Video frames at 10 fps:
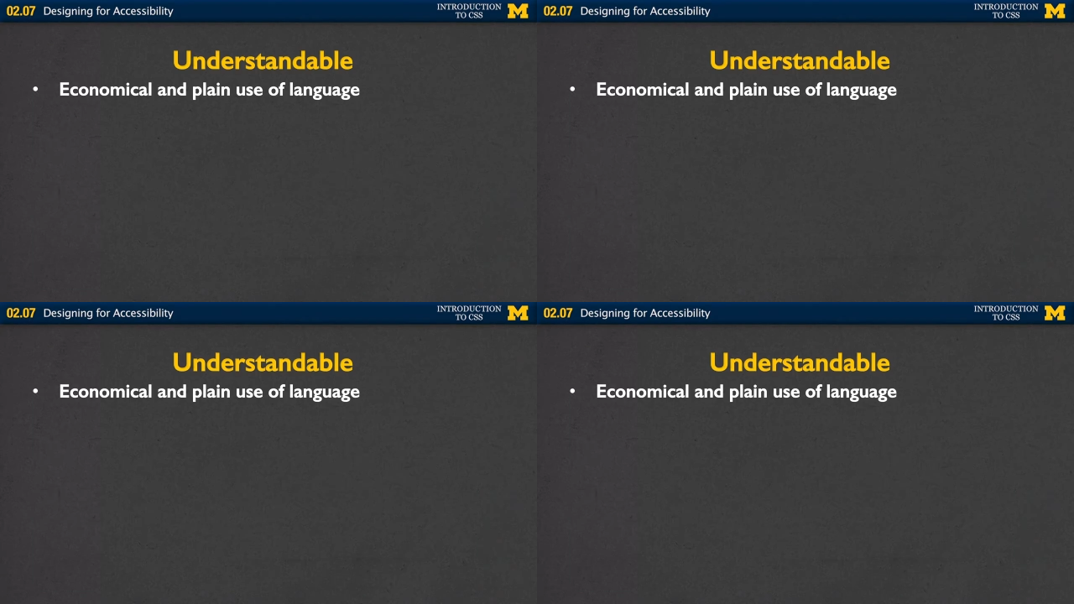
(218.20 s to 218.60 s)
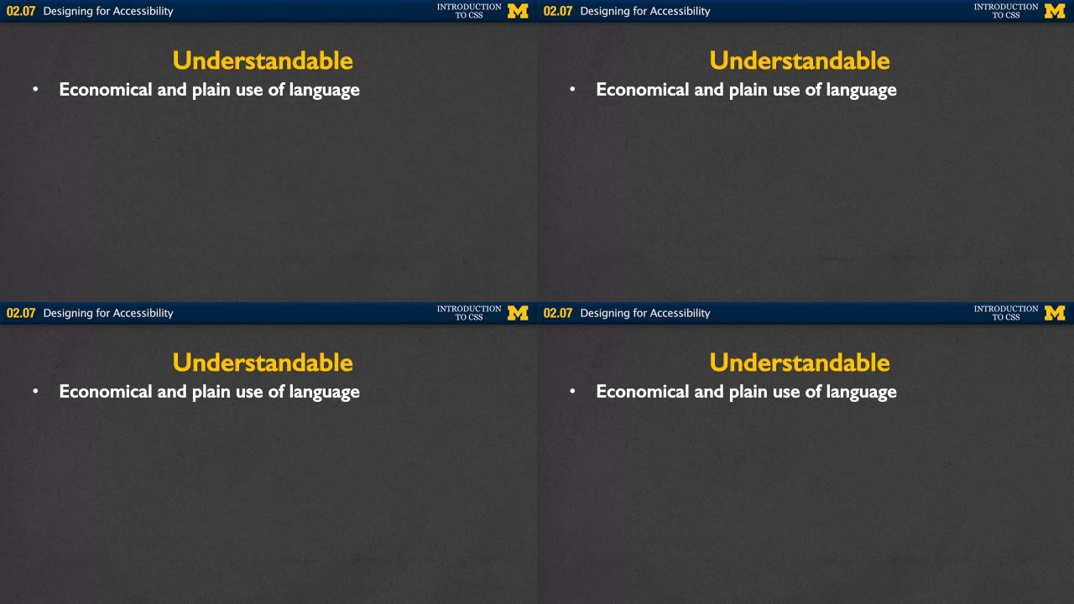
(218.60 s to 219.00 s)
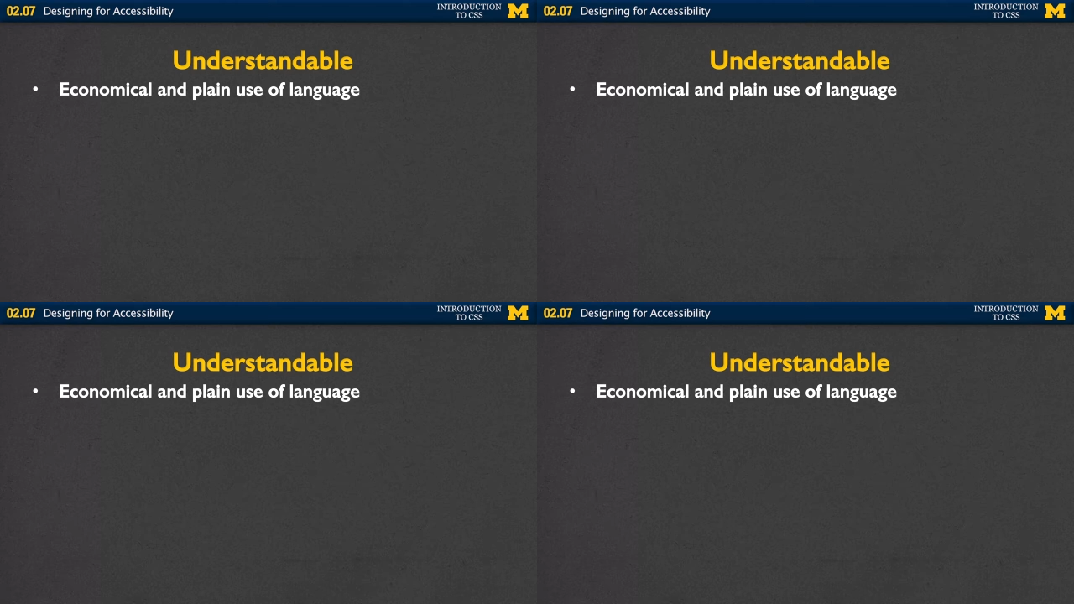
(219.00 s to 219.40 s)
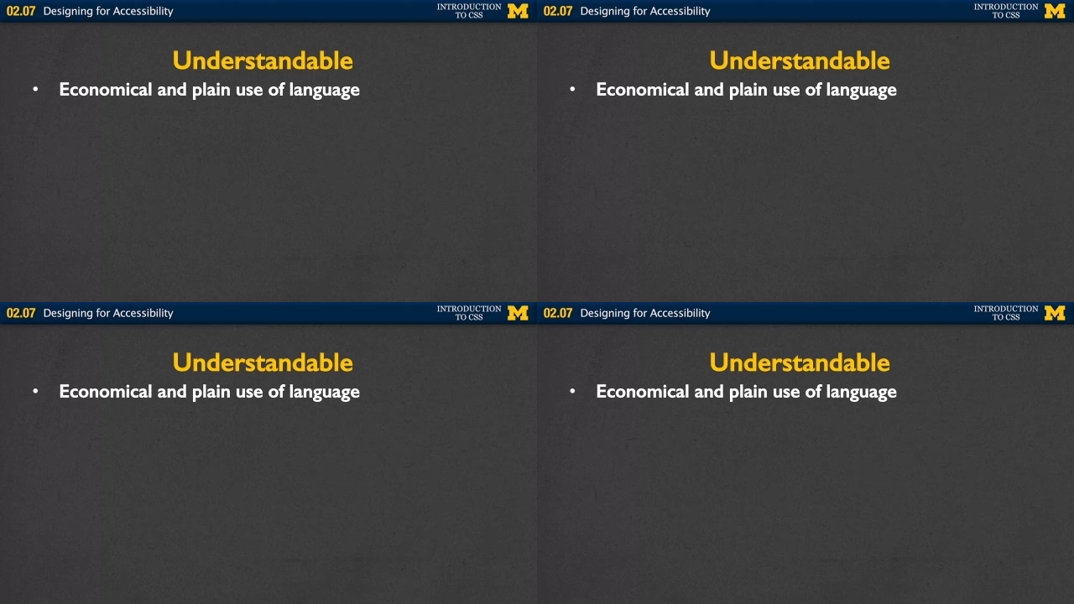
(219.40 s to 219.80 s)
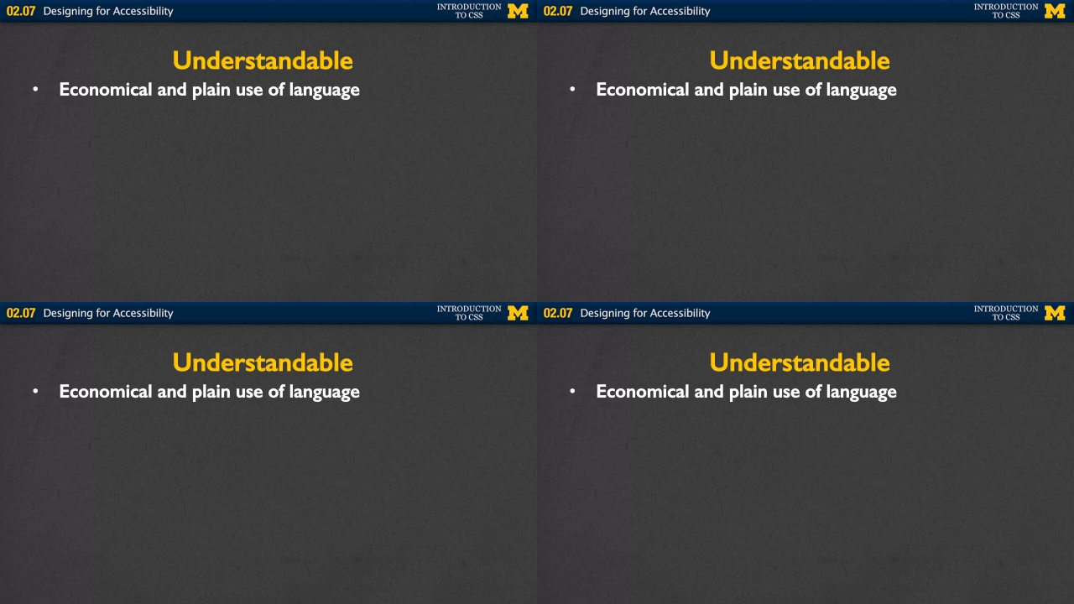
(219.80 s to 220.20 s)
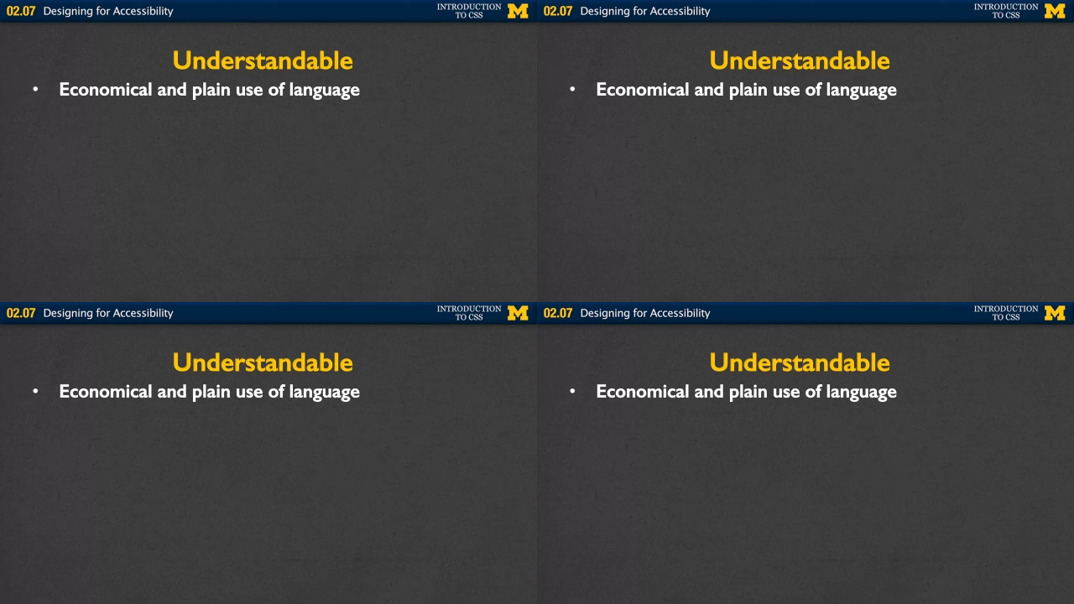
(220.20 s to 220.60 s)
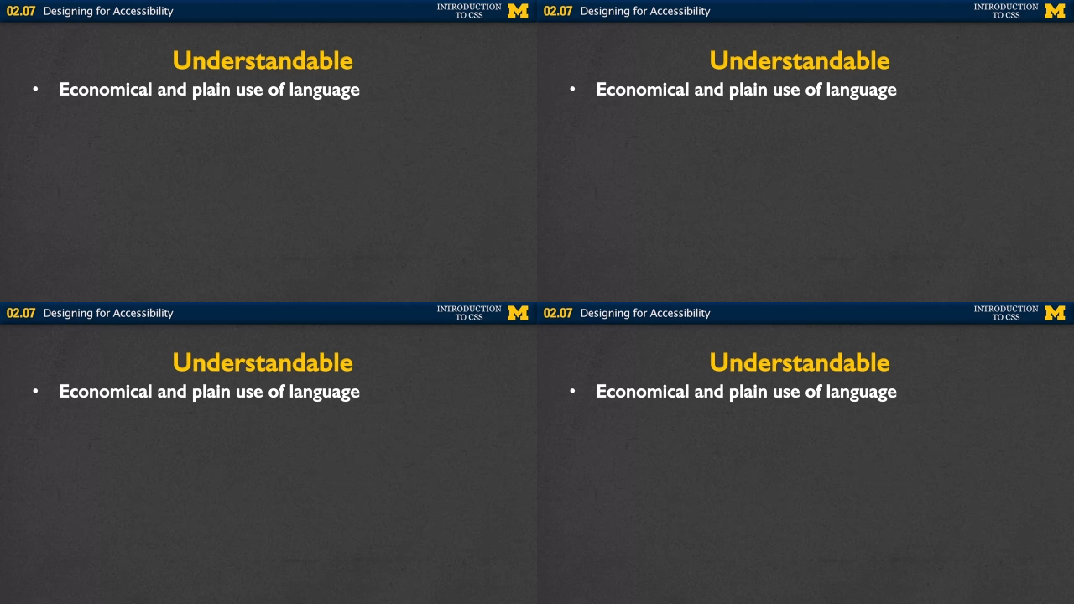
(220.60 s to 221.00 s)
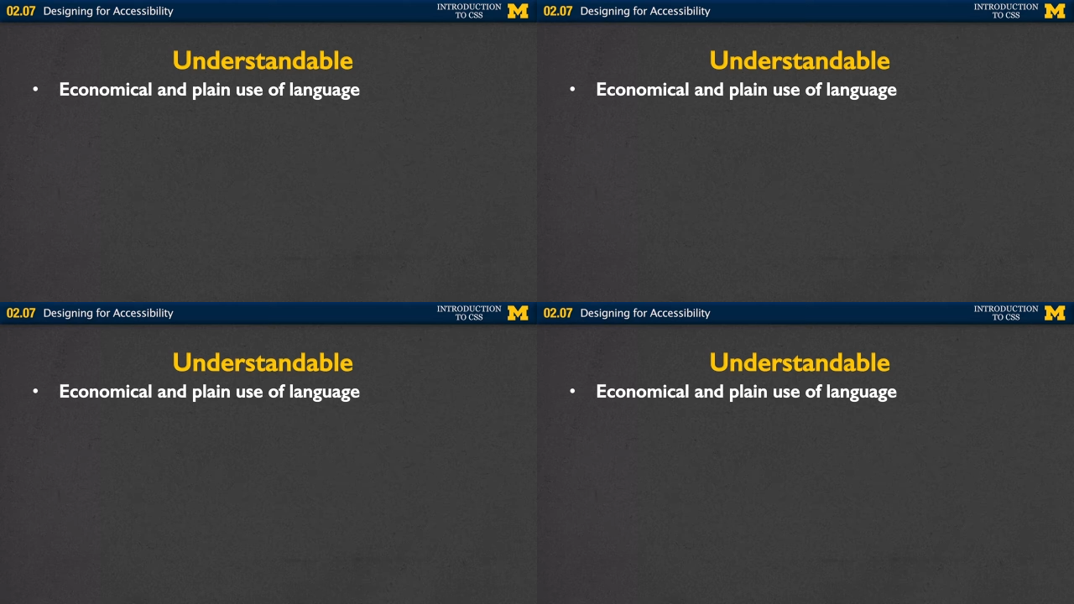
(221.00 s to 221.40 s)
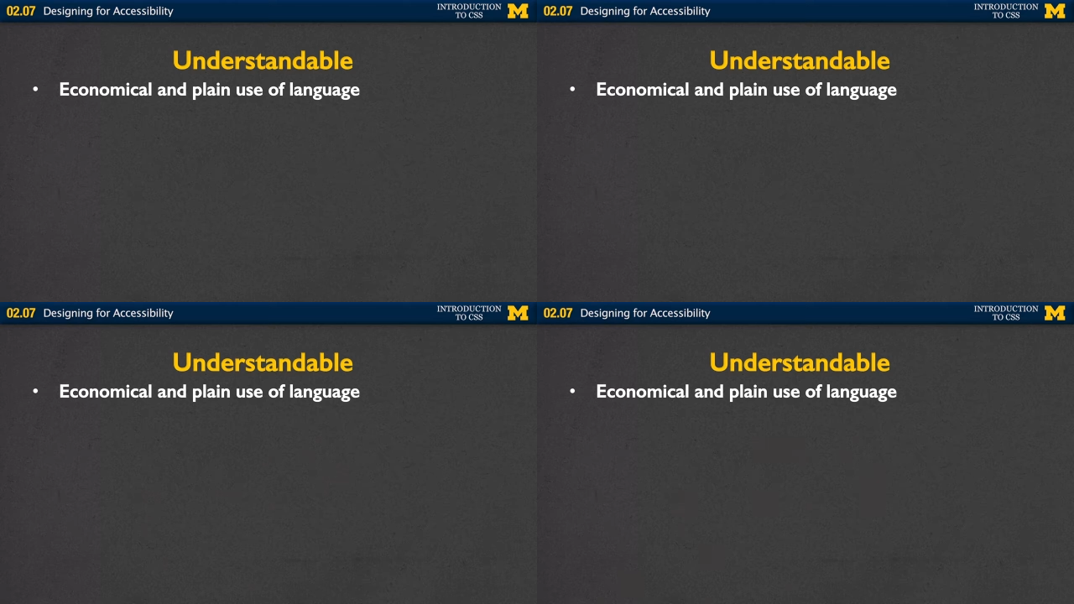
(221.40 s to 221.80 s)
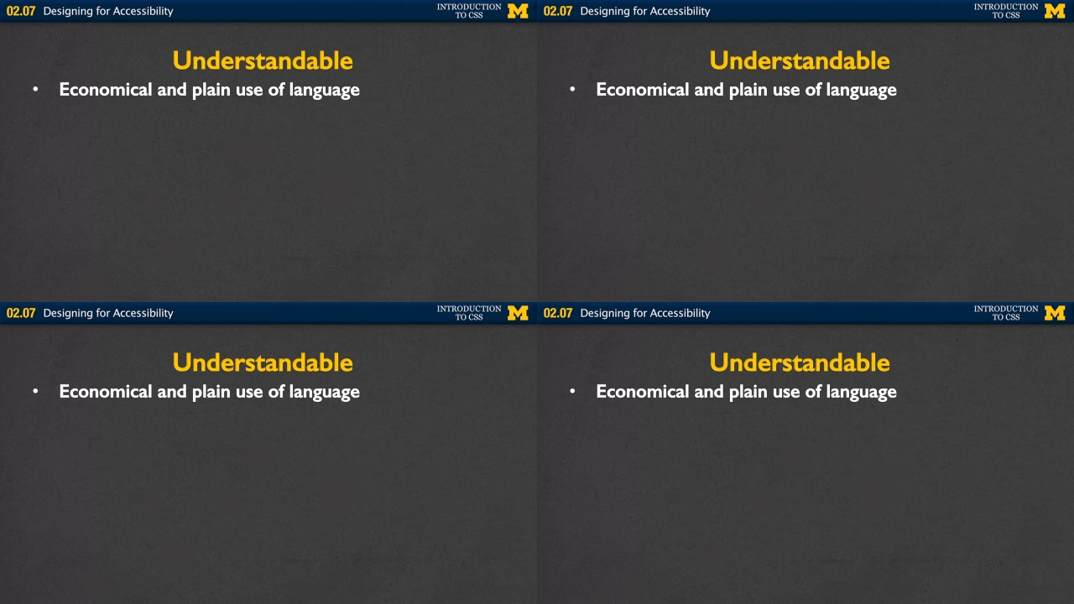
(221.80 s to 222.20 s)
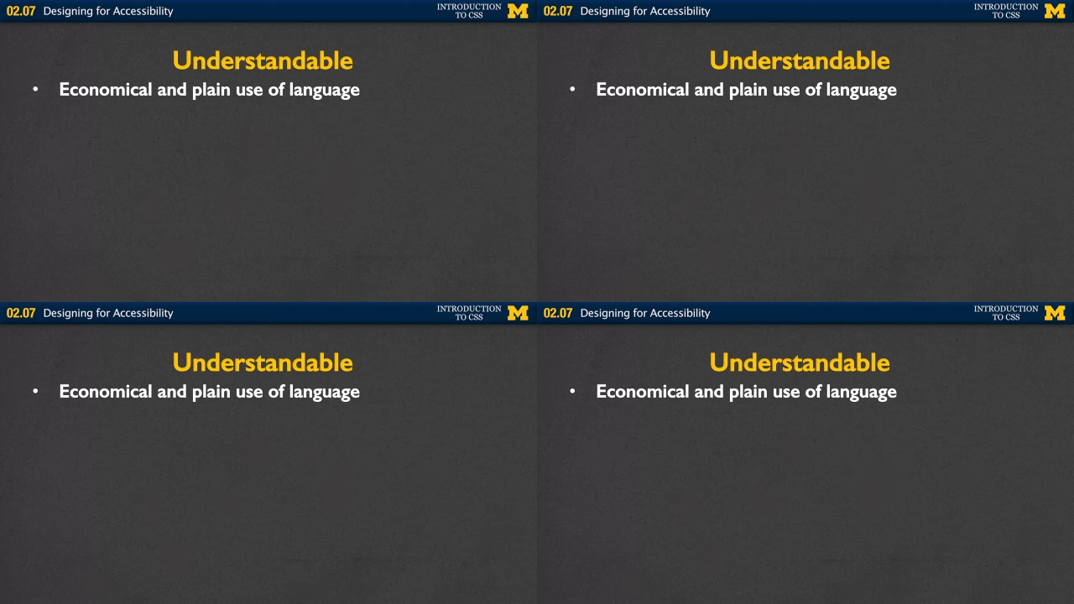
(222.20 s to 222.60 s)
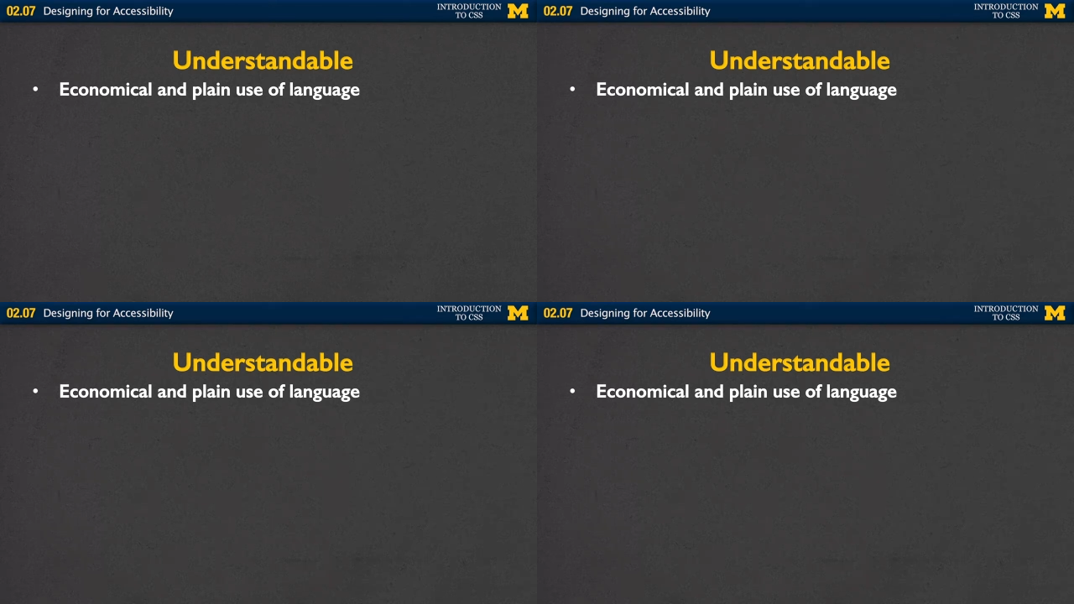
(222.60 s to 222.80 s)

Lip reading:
No face is visible, so there are no lips to read.